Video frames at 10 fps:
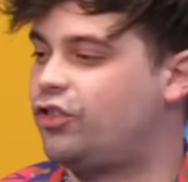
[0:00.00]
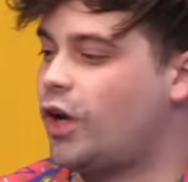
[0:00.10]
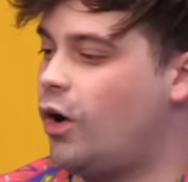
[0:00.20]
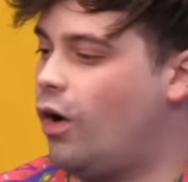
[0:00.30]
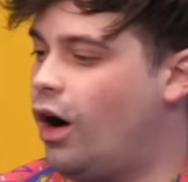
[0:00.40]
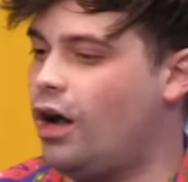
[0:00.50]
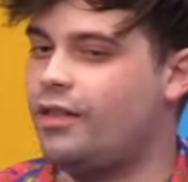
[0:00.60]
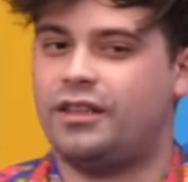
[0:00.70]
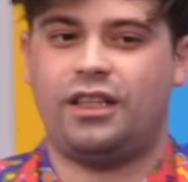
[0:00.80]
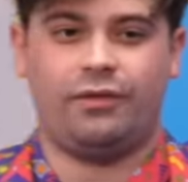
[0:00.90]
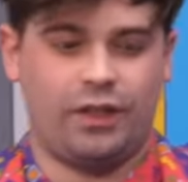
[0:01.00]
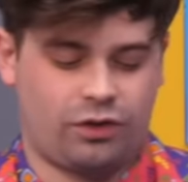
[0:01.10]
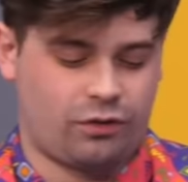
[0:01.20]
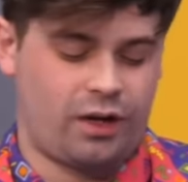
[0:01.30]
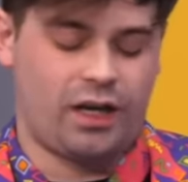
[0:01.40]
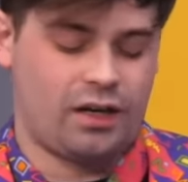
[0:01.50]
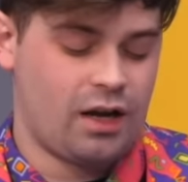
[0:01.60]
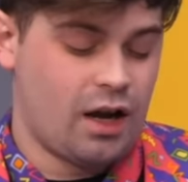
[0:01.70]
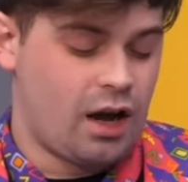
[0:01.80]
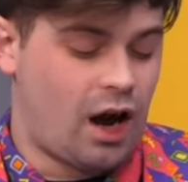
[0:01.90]
show on the TV screen
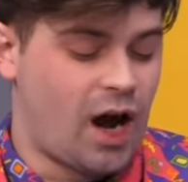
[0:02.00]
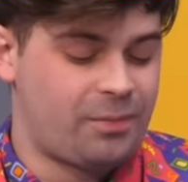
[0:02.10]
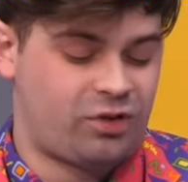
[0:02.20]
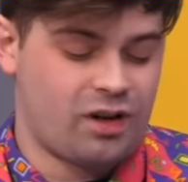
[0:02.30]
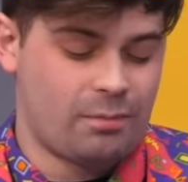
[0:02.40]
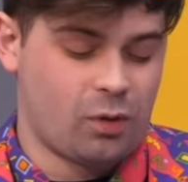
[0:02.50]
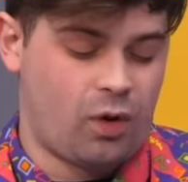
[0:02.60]
Option number